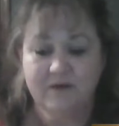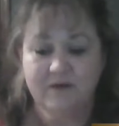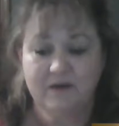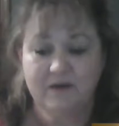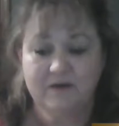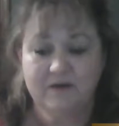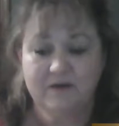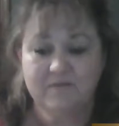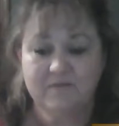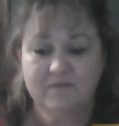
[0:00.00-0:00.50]

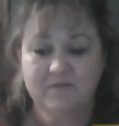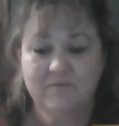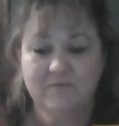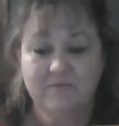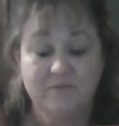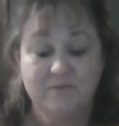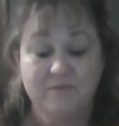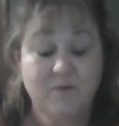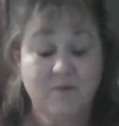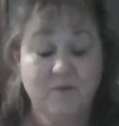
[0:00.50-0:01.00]
The
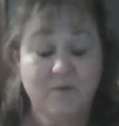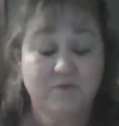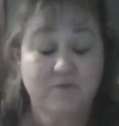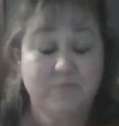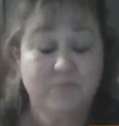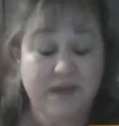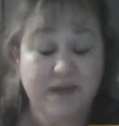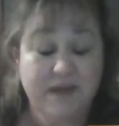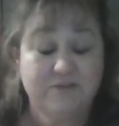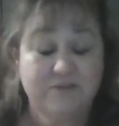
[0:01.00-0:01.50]
most
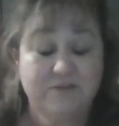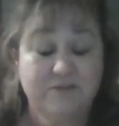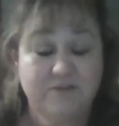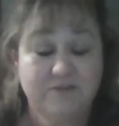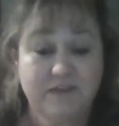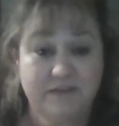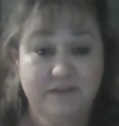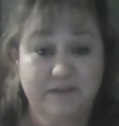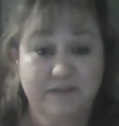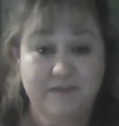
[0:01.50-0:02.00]
major
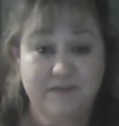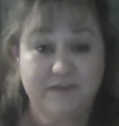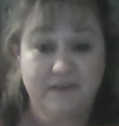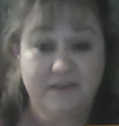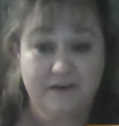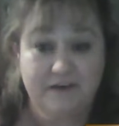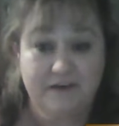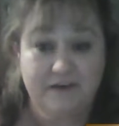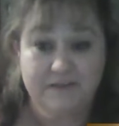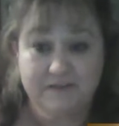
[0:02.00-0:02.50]
thing that
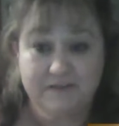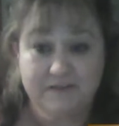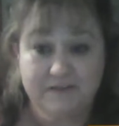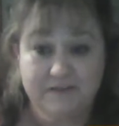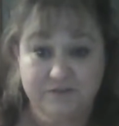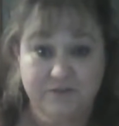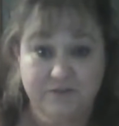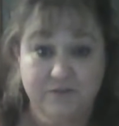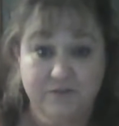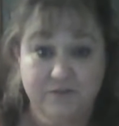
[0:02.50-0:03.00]
they need to
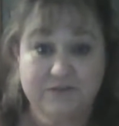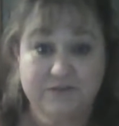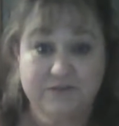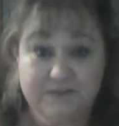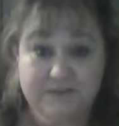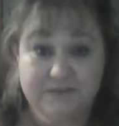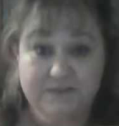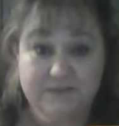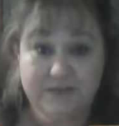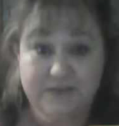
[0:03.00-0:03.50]
do, though, is
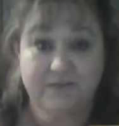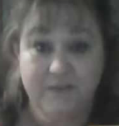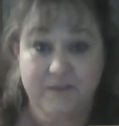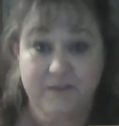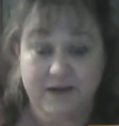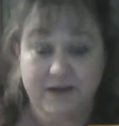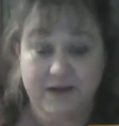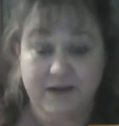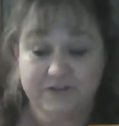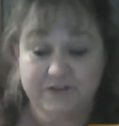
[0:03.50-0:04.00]
take their
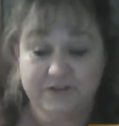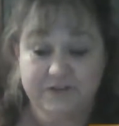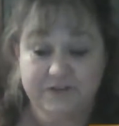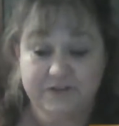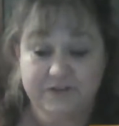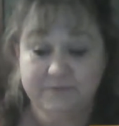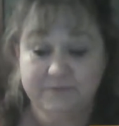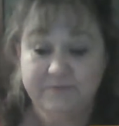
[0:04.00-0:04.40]
medication.